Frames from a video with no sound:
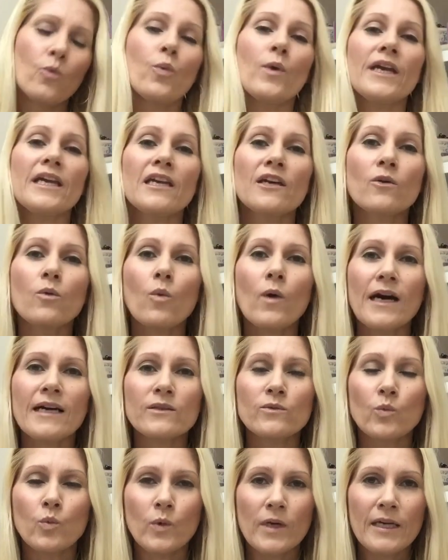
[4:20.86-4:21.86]
week
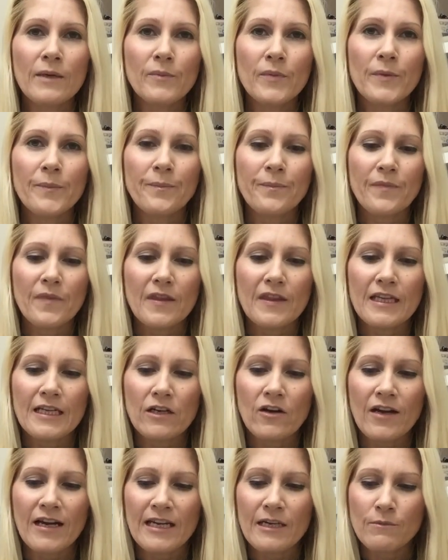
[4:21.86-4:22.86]
1 whip that
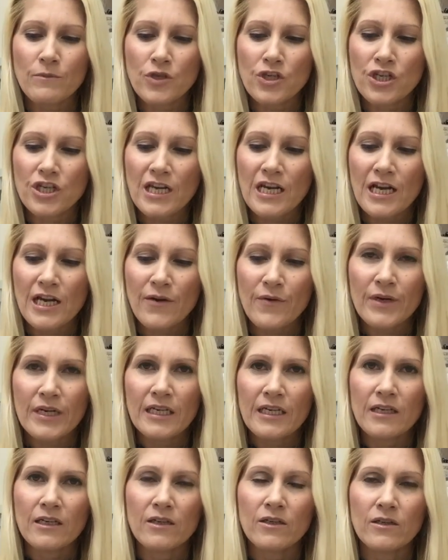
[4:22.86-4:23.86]
I am
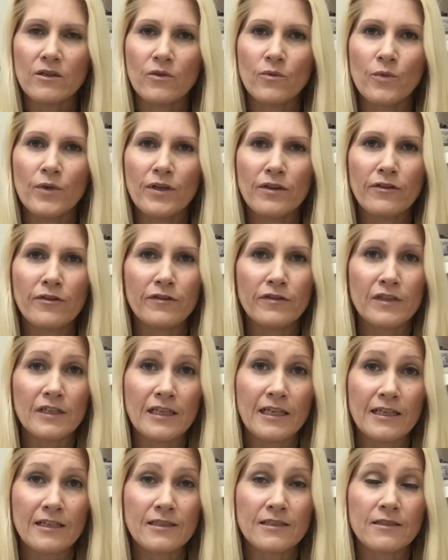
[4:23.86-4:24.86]
sharing with the
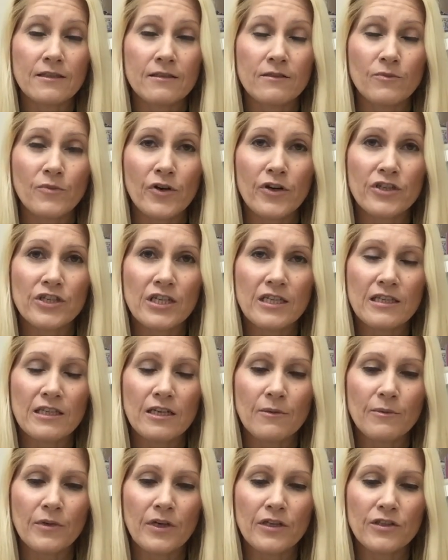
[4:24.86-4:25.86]
next project that
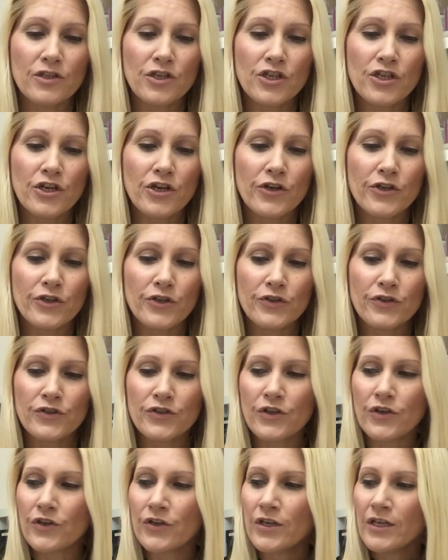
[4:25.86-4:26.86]
I'm going to show you.
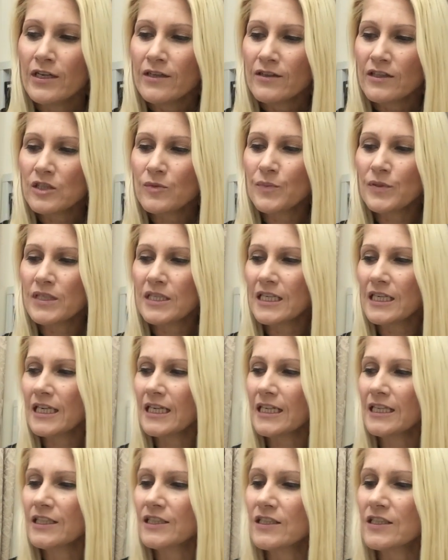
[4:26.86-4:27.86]
So this
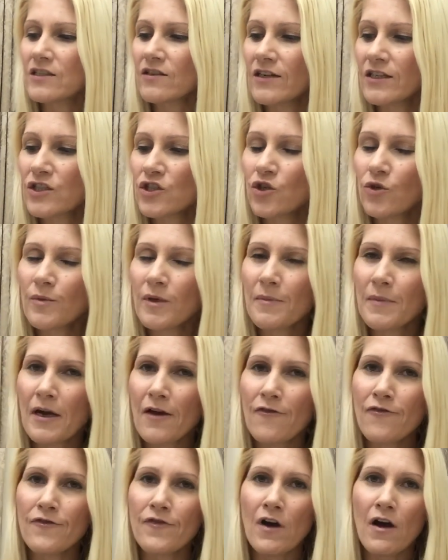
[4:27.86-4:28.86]
particular design took me
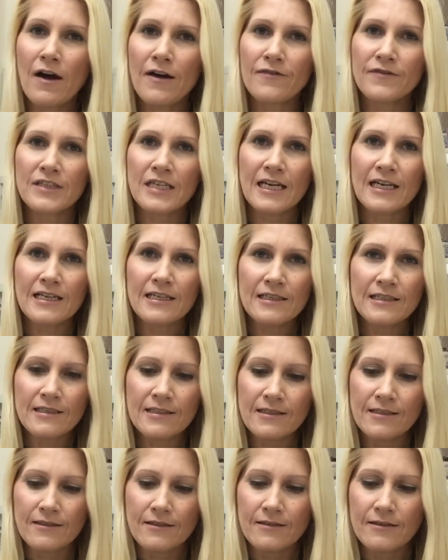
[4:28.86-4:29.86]
about 5
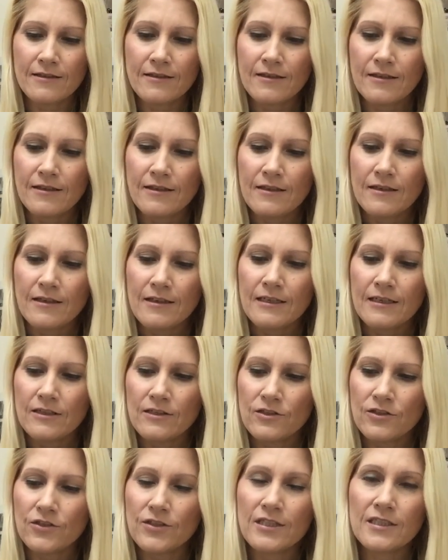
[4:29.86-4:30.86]
days
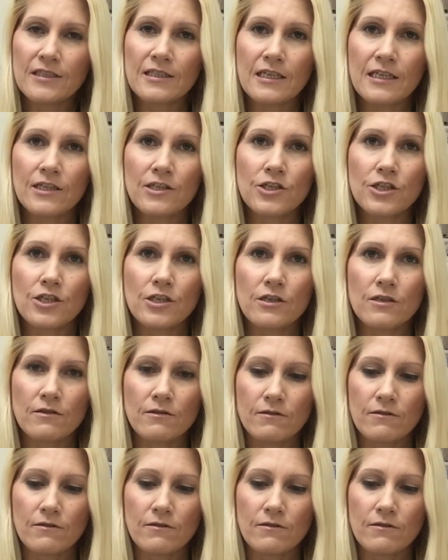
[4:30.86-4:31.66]
to stitch